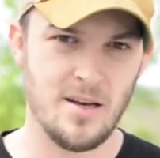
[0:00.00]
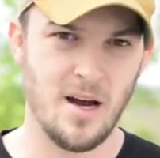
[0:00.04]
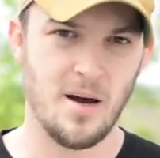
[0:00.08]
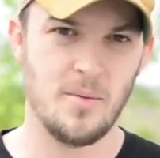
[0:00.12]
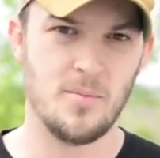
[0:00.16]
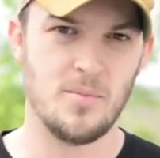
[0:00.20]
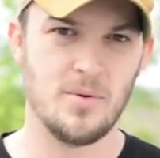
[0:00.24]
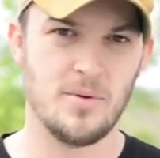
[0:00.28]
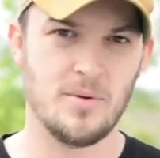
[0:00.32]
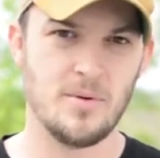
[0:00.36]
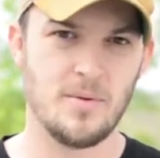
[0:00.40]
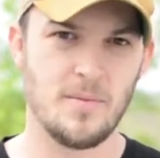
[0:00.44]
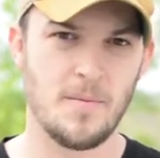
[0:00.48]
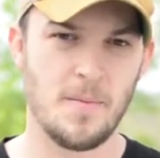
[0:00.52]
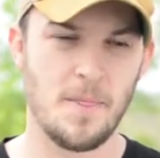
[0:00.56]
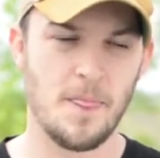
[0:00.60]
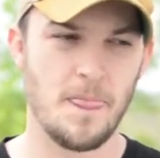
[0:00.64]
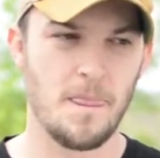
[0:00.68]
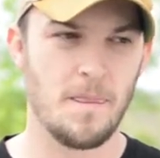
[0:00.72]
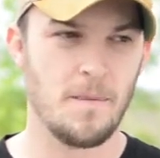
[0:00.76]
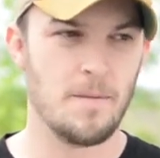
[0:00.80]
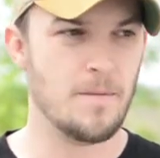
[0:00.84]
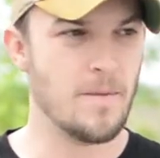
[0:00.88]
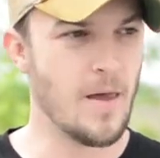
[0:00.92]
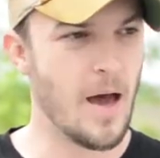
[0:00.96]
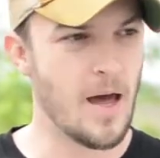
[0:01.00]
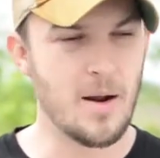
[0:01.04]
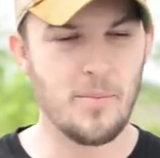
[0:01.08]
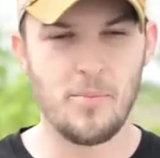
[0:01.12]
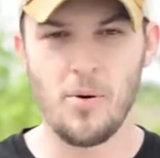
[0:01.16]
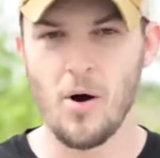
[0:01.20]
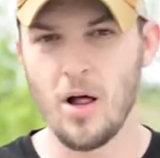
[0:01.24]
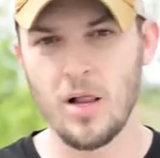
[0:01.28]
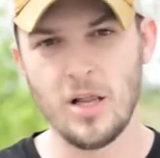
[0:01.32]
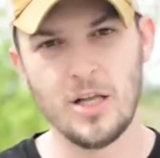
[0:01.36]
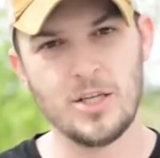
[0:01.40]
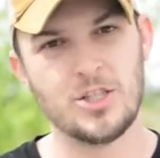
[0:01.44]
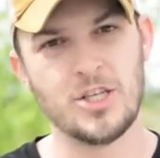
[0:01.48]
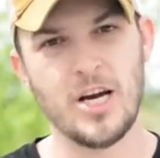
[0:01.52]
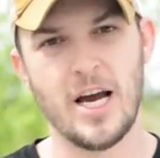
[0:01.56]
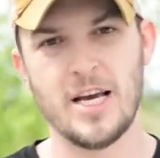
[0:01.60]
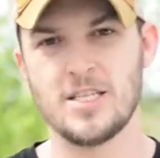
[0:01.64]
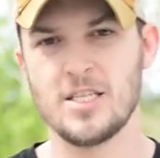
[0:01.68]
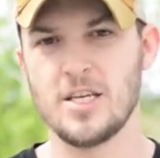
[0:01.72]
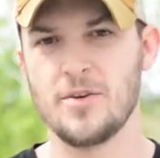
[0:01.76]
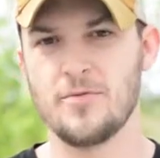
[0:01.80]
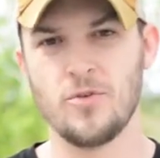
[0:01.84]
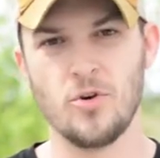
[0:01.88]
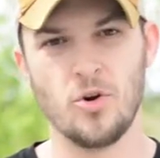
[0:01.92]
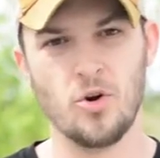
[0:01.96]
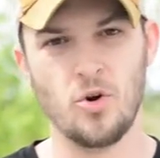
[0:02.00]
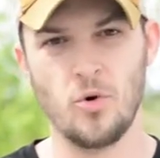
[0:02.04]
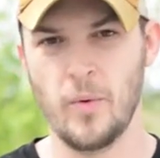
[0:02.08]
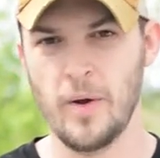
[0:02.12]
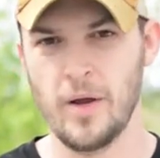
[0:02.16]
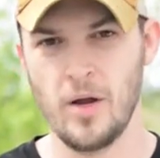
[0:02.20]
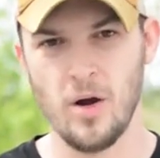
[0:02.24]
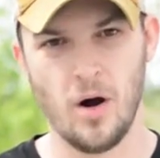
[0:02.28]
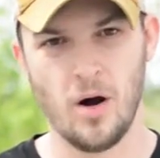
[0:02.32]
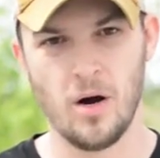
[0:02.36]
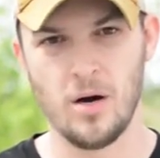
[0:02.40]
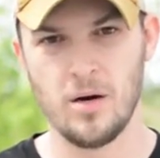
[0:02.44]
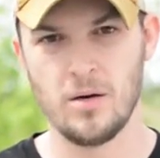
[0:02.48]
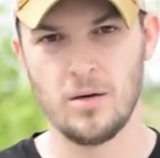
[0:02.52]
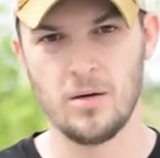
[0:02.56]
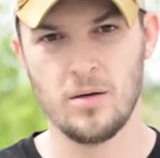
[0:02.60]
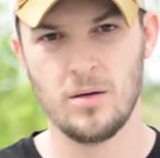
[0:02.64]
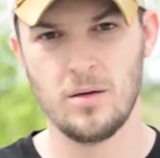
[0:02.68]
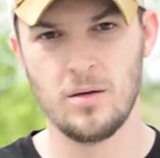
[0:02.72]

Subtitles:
up, not apologizing for who we are,